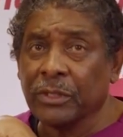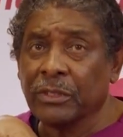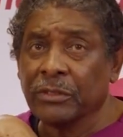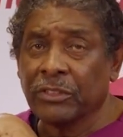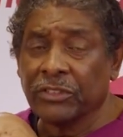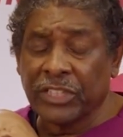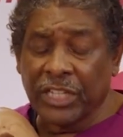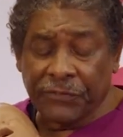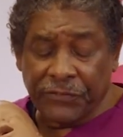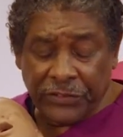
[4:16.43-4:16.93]

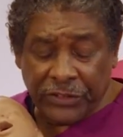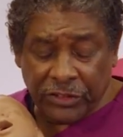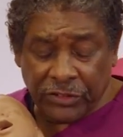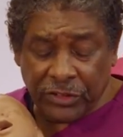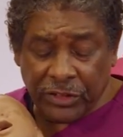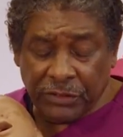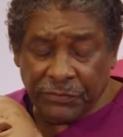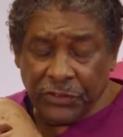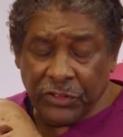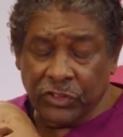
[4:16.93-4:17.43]
the
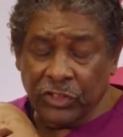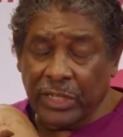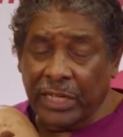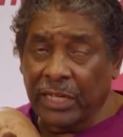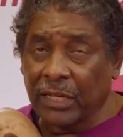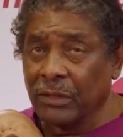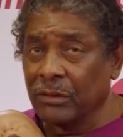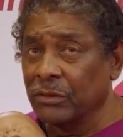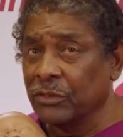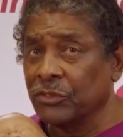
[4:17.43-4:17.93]
definition of a
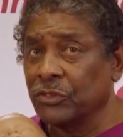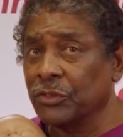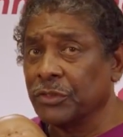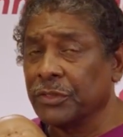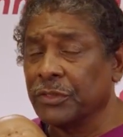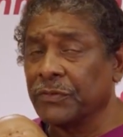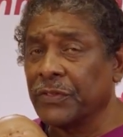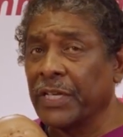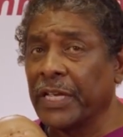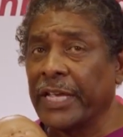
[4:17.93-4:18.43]
child in
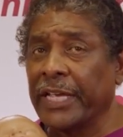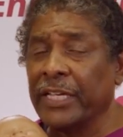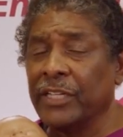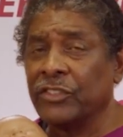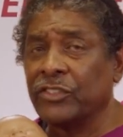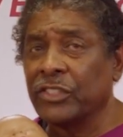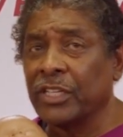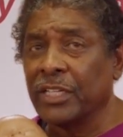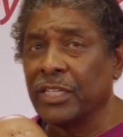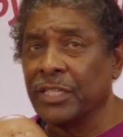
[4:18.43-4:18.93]
terms of the
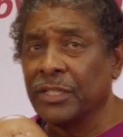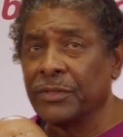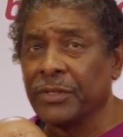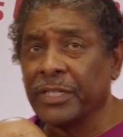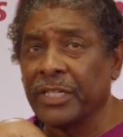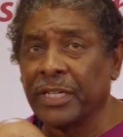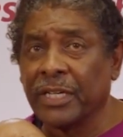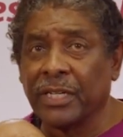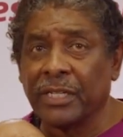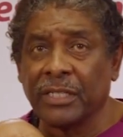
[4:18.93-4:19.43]
AHA here
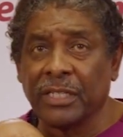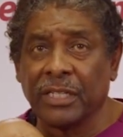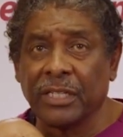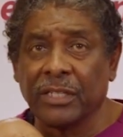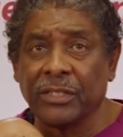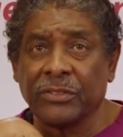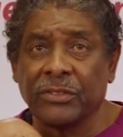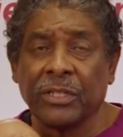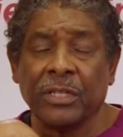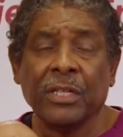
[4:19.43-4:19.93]
again
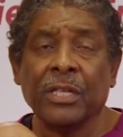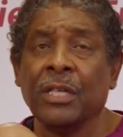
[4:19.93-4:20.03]
is